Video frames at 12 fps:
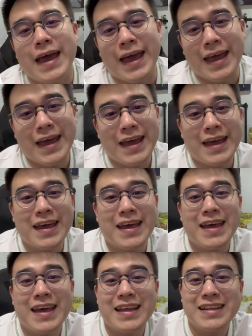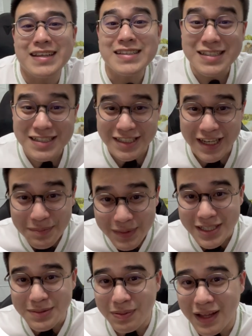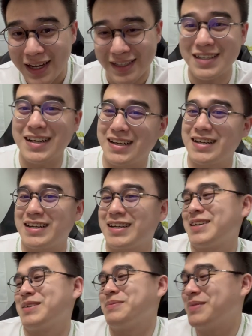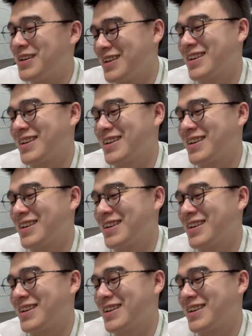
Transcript: and it's a shameless plug time.